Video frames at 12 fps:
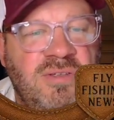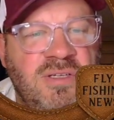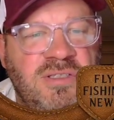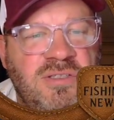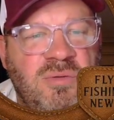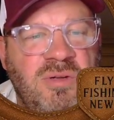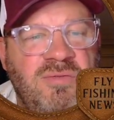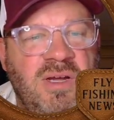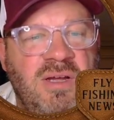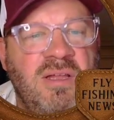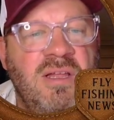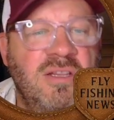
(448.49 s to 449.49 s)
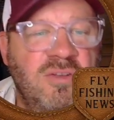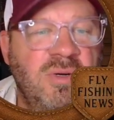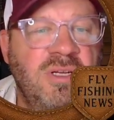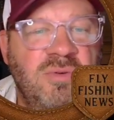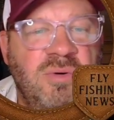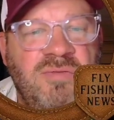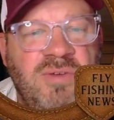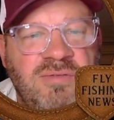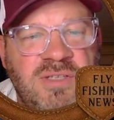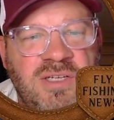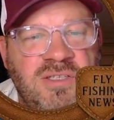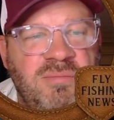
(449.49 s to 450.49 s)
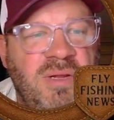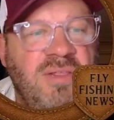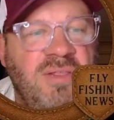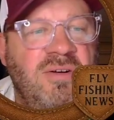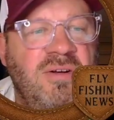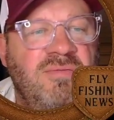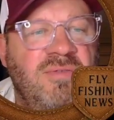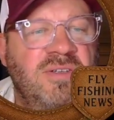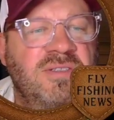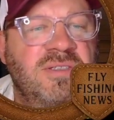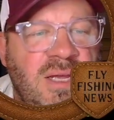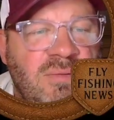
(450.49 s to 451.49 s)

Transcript: its 2025 session May 31st.